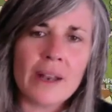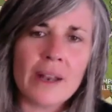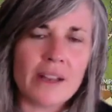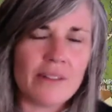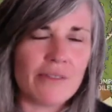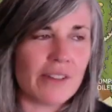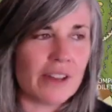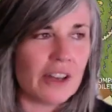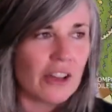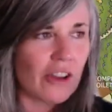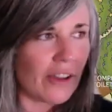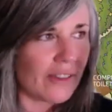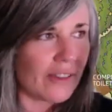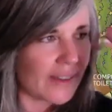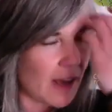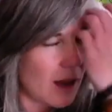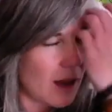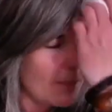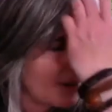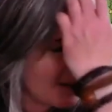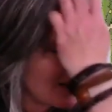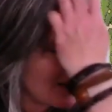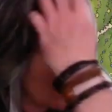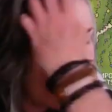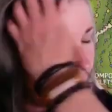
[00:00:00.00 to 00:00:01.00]
many videos
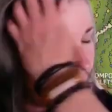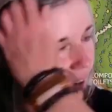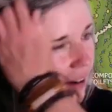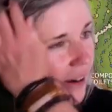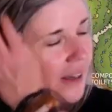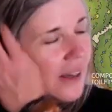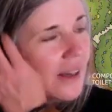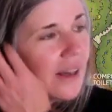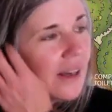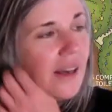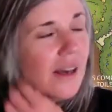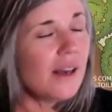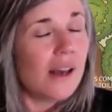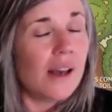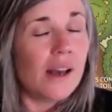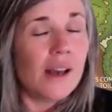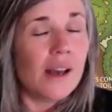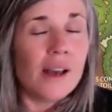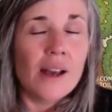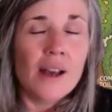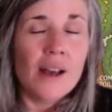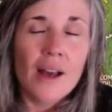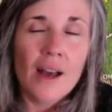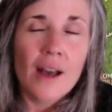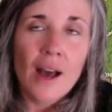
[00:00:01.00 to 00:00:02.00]
coming out
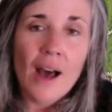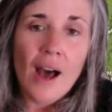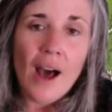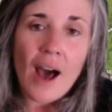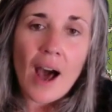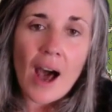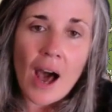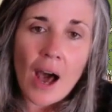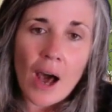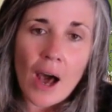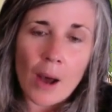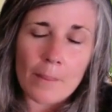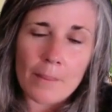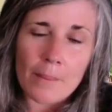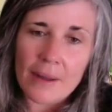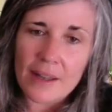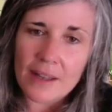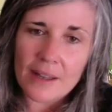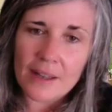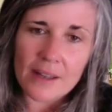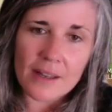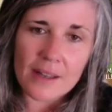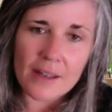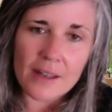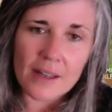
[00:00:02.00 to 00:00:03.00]
um,
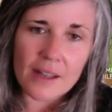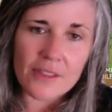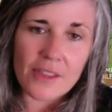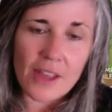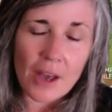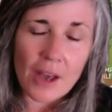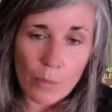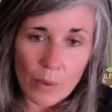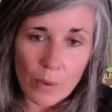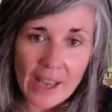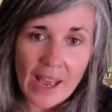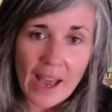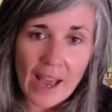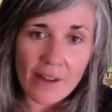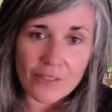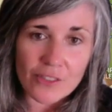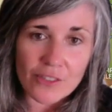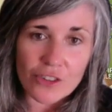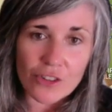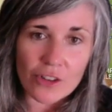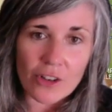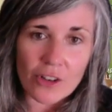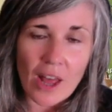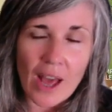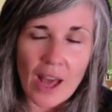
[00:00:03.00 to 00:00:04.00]
that we have
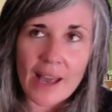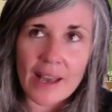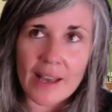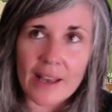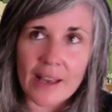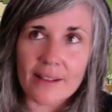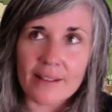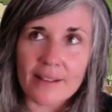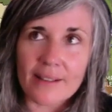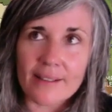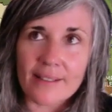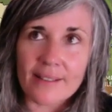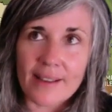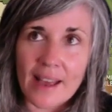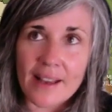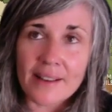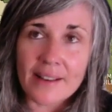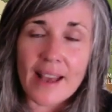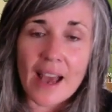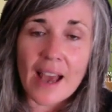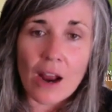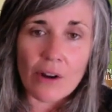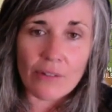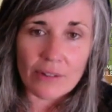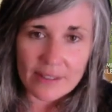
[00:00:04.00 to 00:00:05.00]
to like
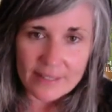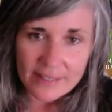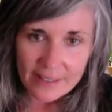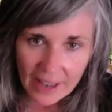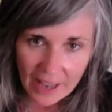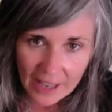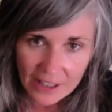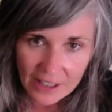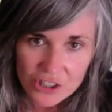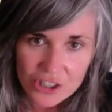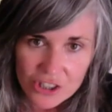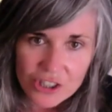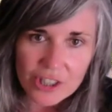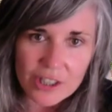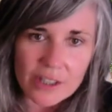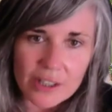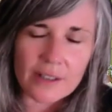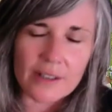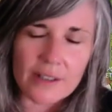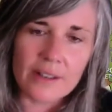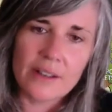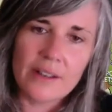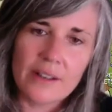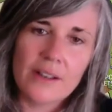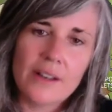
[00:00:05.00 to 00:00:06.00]
send our
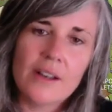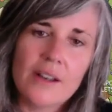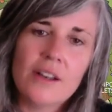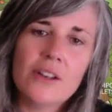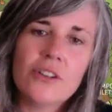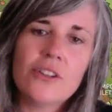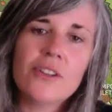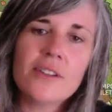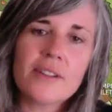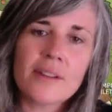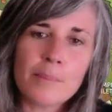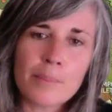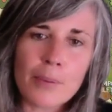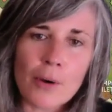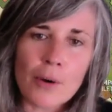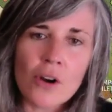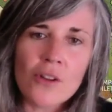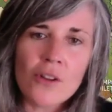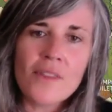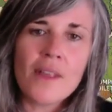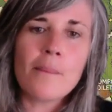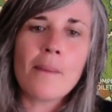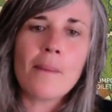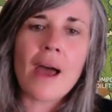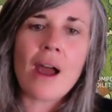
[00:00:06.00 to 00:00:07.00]
intention to
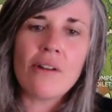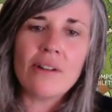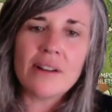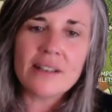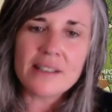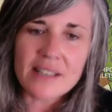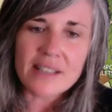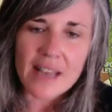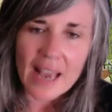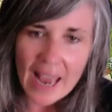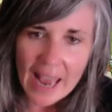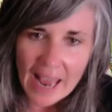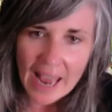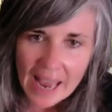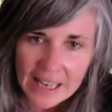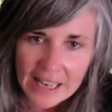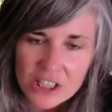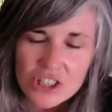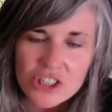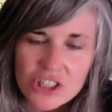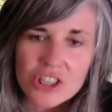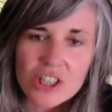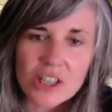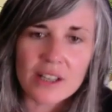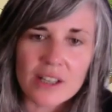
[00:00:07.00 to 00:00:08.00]
support them our
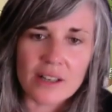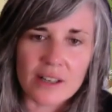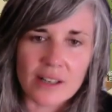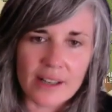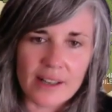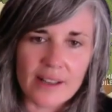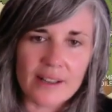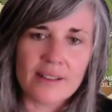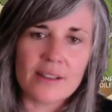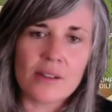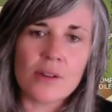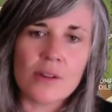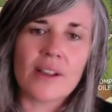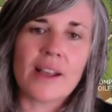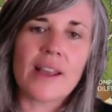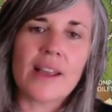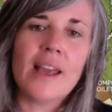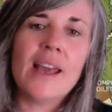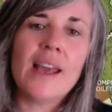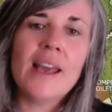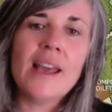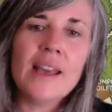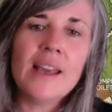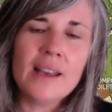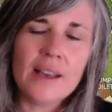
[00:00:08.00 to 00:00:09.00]
intention is the
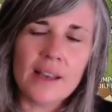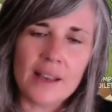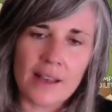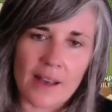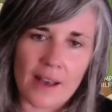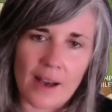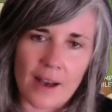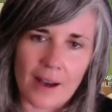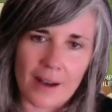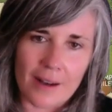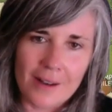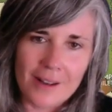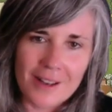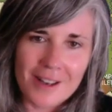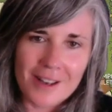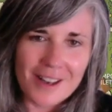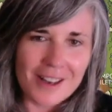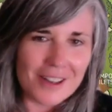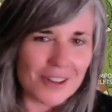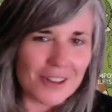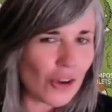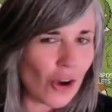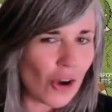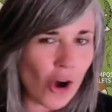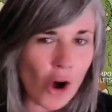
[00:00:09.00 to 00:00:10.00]
key here
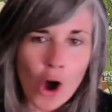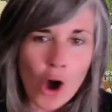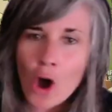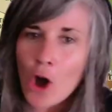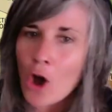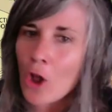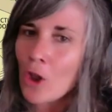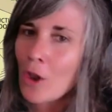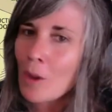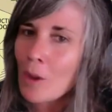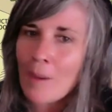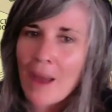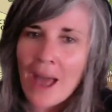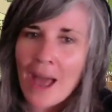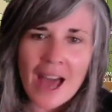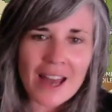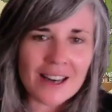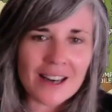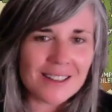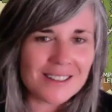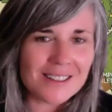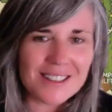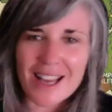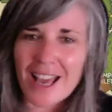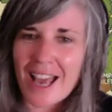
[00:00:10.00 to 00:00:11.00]
it's all about
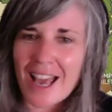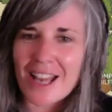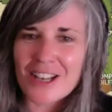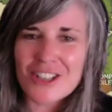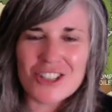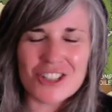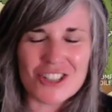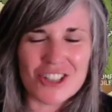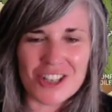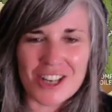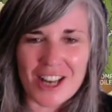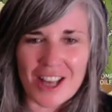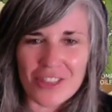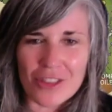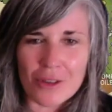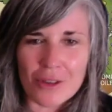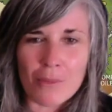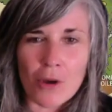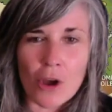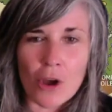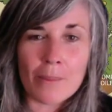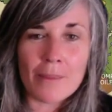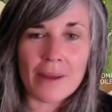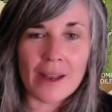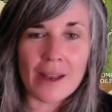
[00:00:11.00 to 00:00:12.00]
intention at the
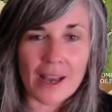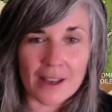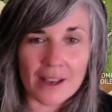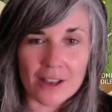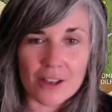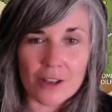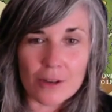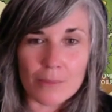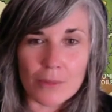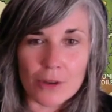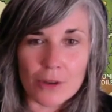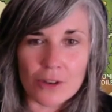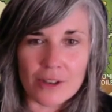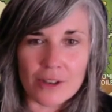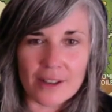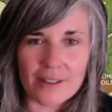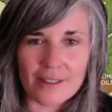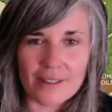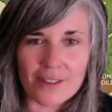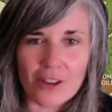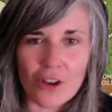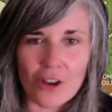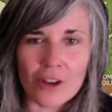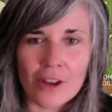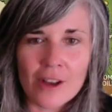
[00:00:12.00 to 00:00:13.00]
moment and community
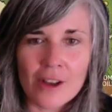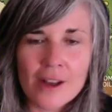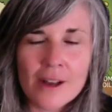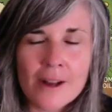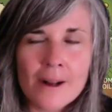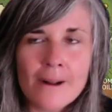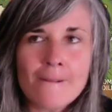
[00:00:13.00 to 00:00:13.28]
so